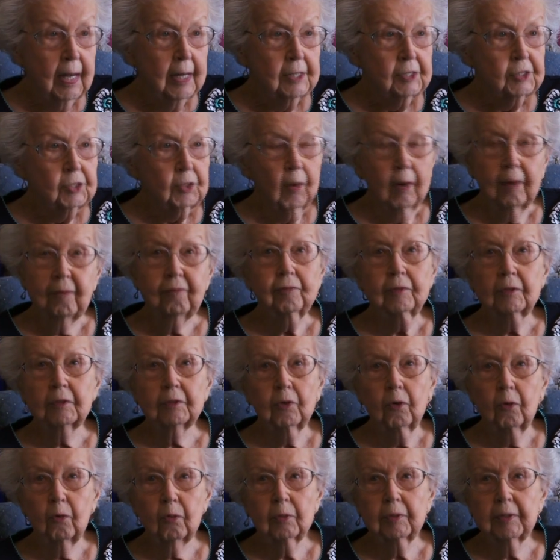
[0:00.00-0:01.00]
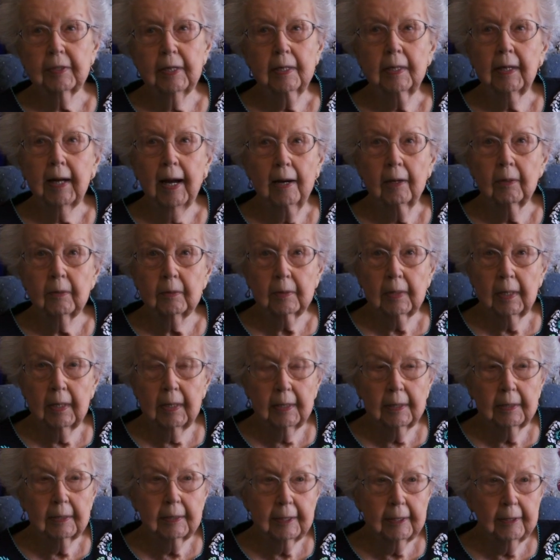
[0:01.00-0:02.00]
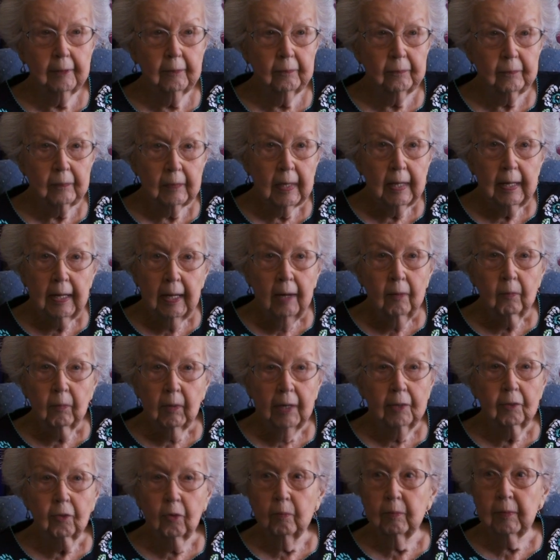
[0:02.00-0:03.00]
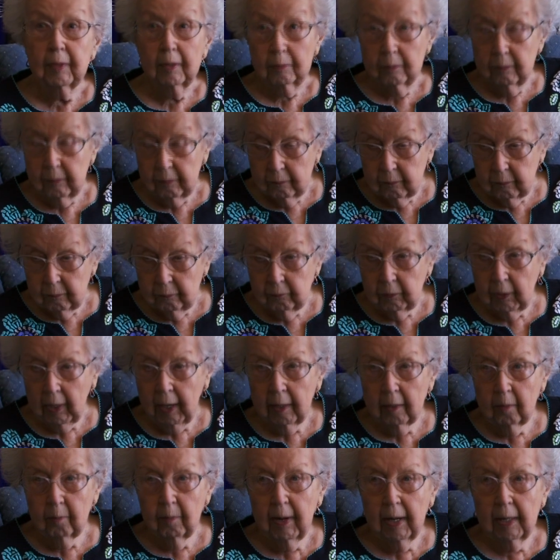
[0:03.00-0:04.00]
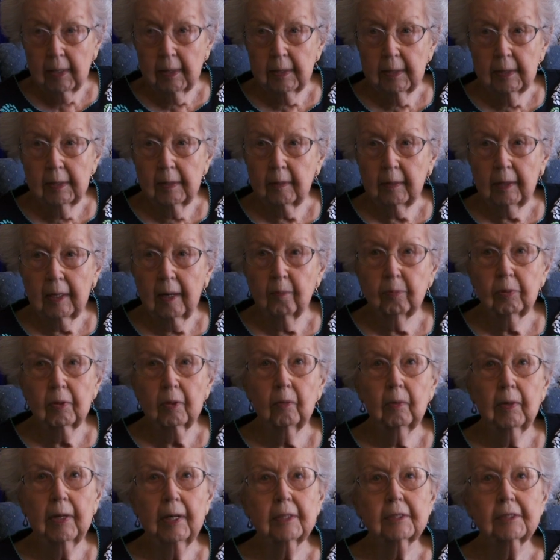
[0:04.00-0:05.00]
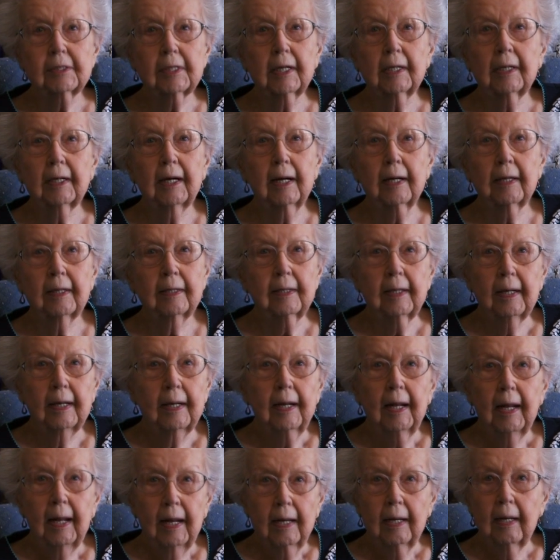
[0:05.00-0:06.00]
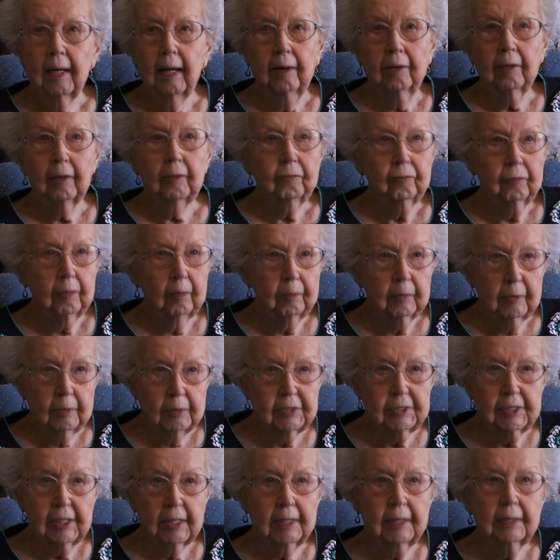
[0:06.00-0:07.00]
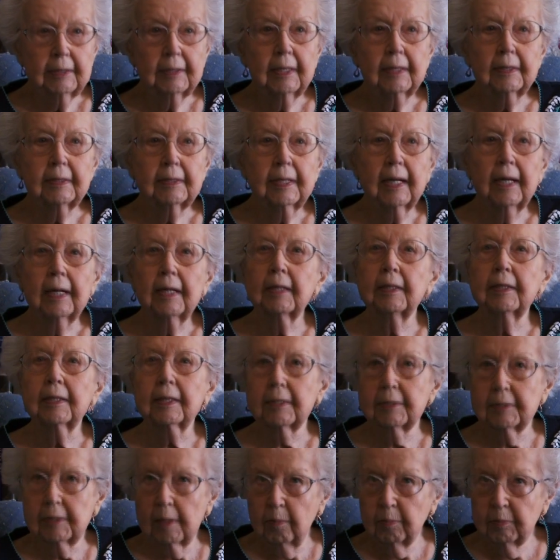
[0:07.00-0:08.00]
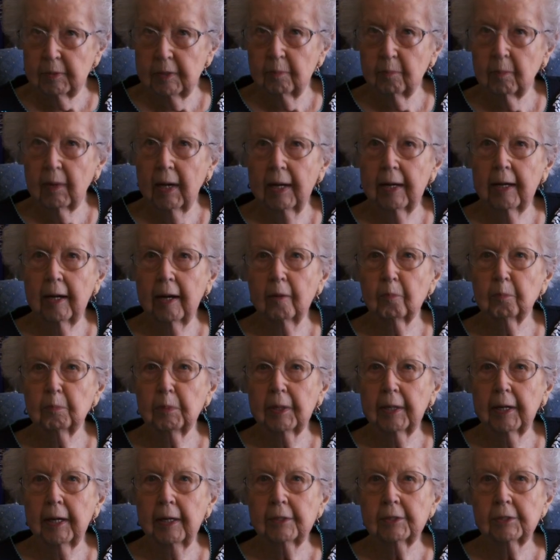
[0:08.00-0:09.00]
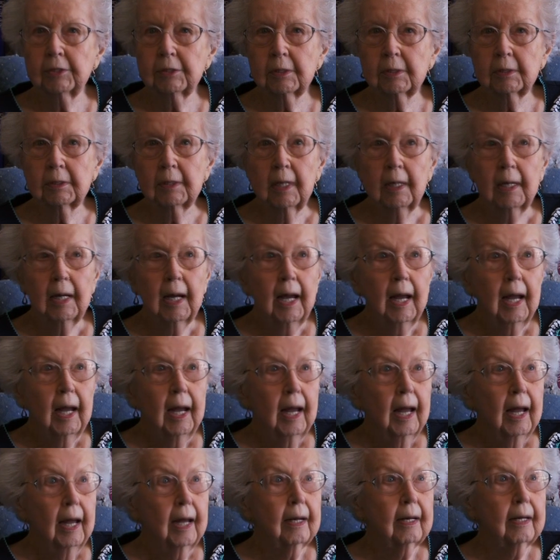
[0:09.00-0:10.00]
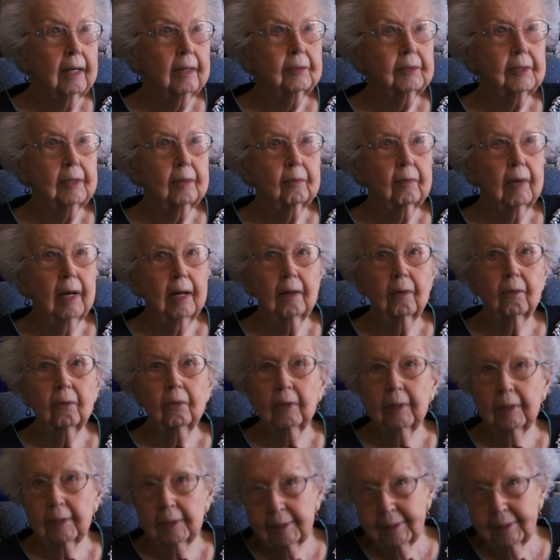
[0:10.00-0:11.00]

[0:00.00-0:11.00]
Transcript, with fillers: So I filled the whole thing out and uh, went home and forgot about it. In a couple of weeks, I got a letter from them saying that they had accepted my application. And I said, My Lord,